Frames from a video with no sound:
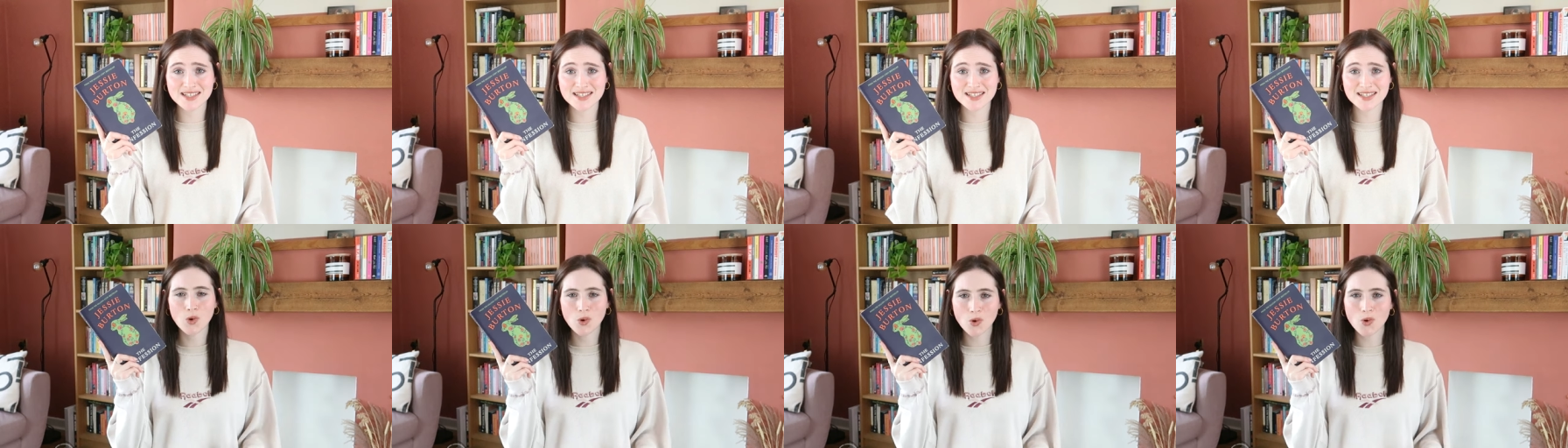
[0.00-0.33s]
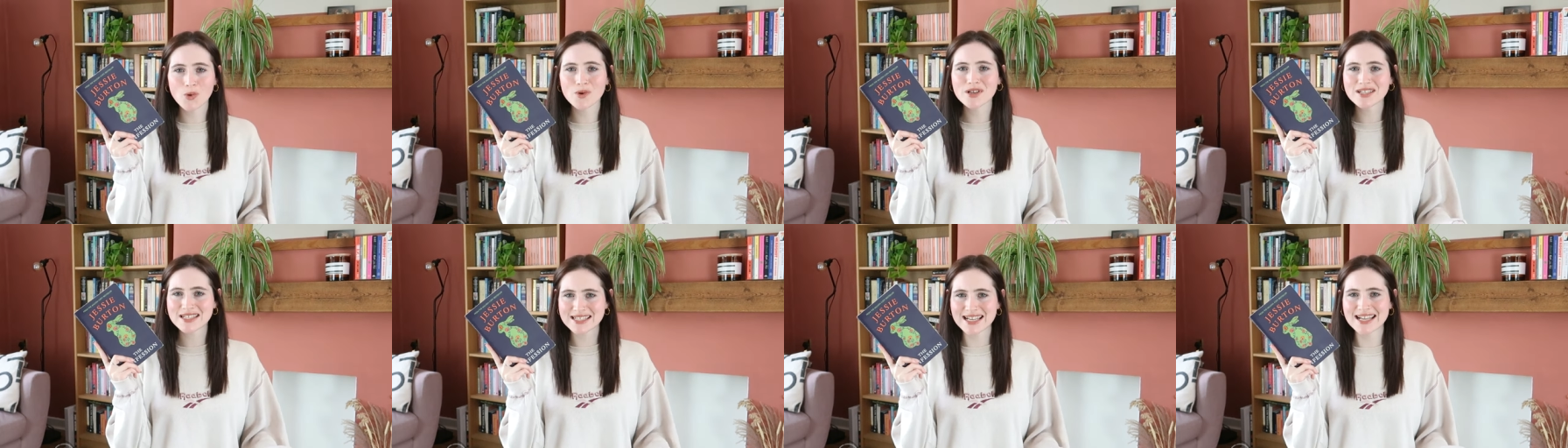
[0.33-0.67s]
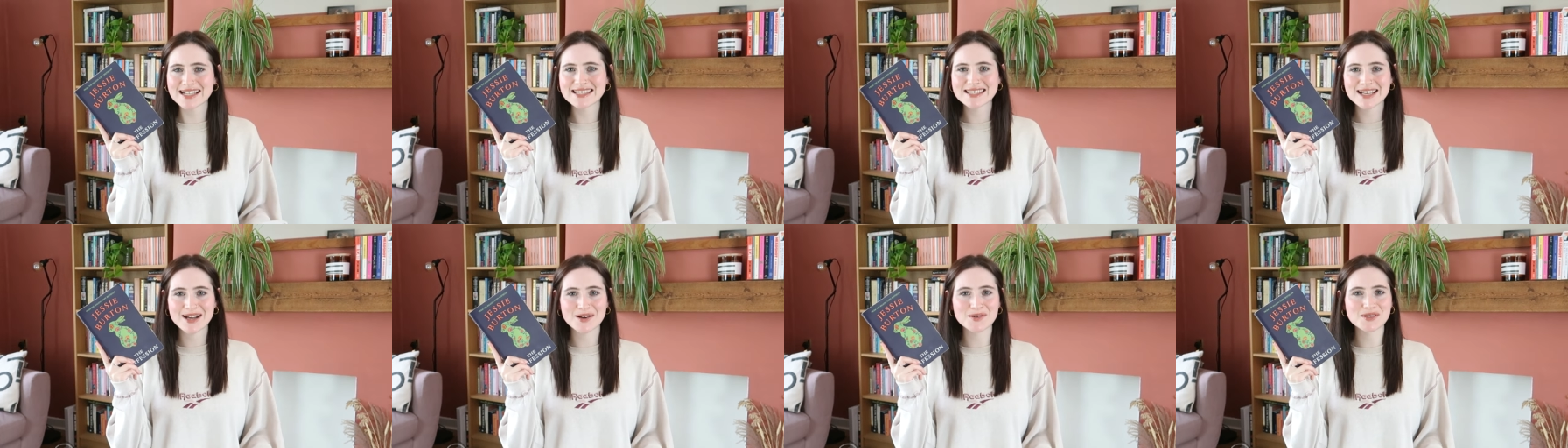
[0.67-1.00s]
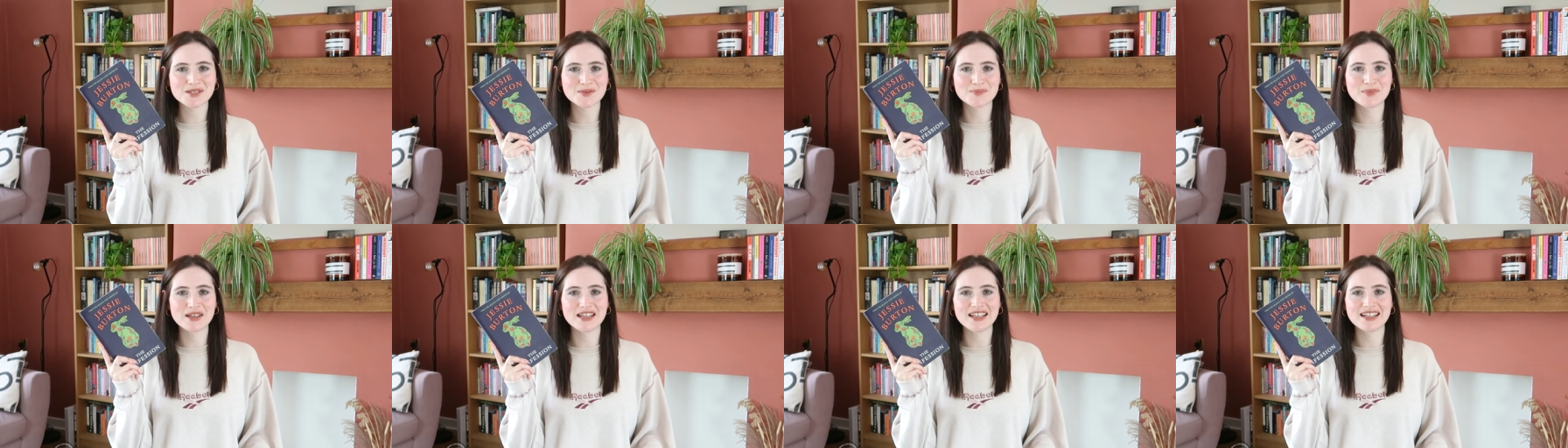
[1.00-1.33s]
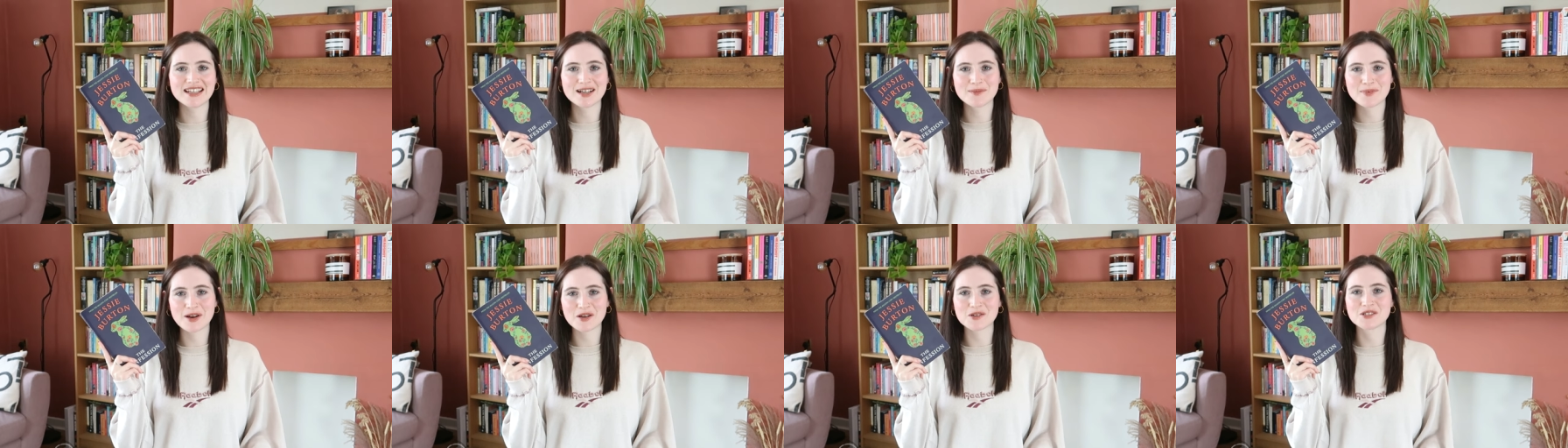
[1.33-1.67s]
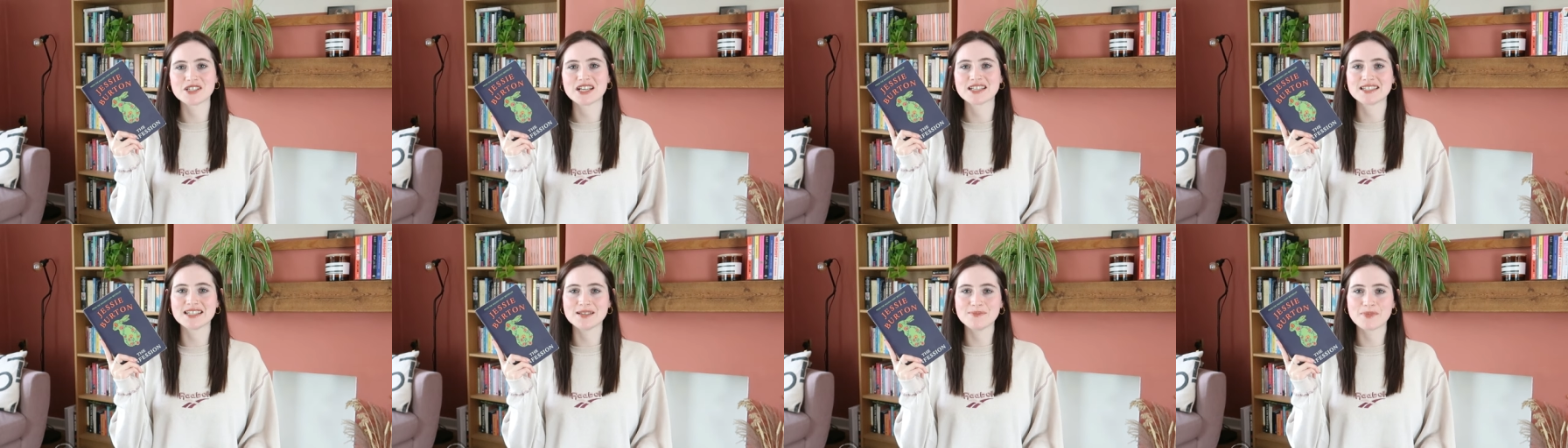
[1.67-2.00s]
What always stands out to me about
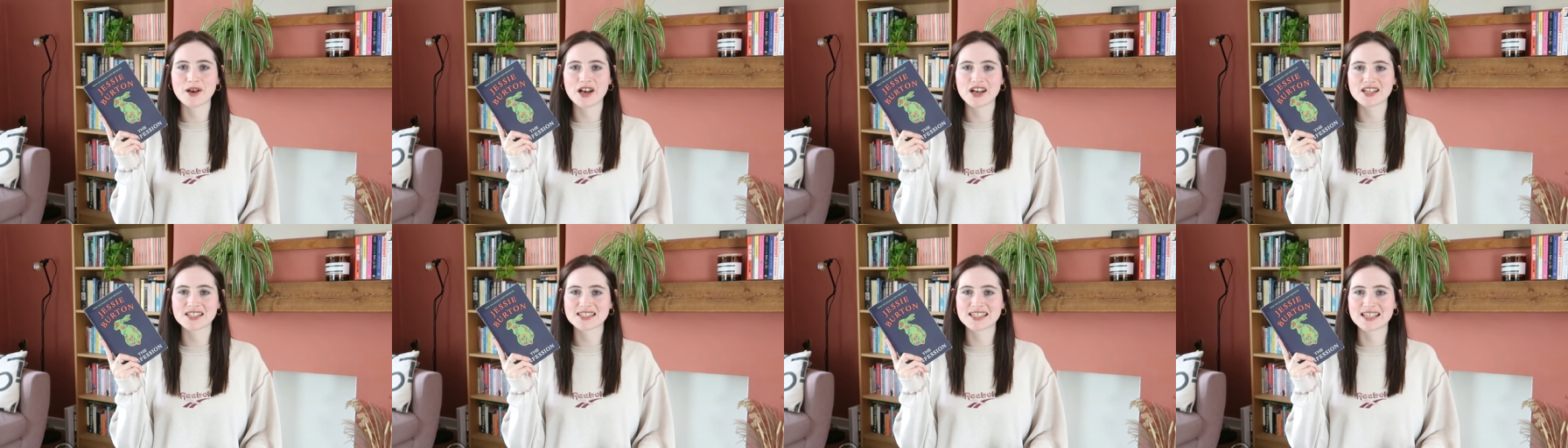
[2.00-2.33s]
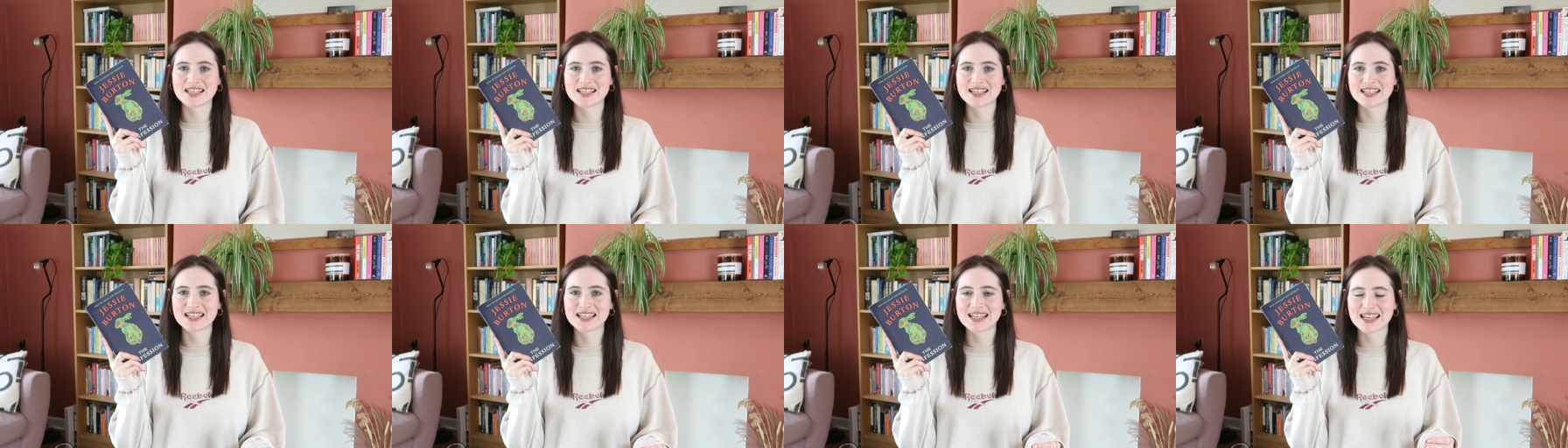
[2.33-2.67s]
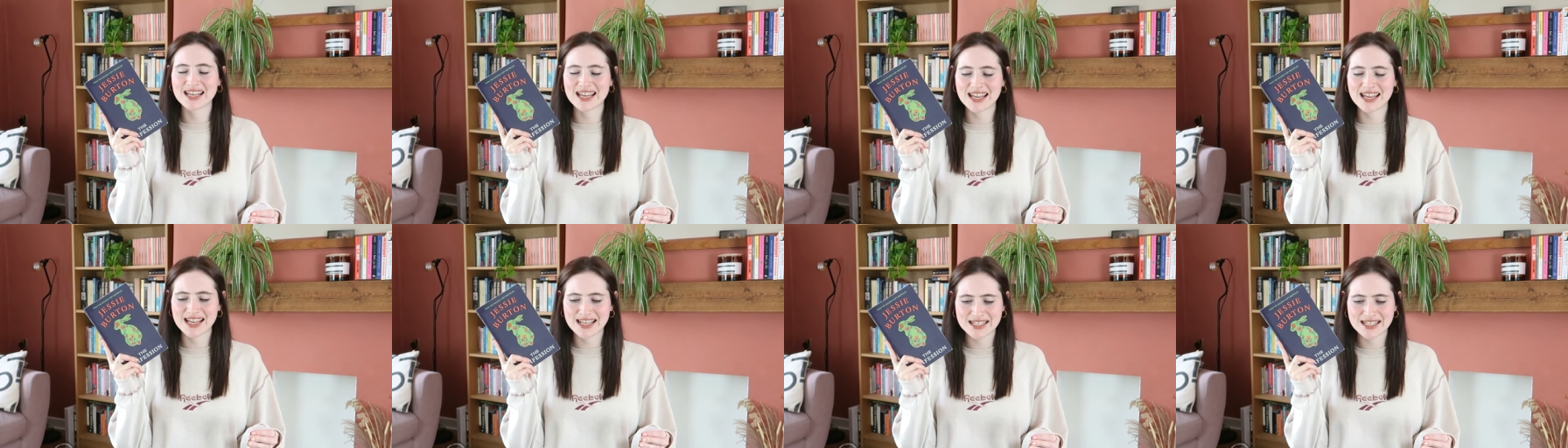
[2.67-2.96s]
Jessie Burton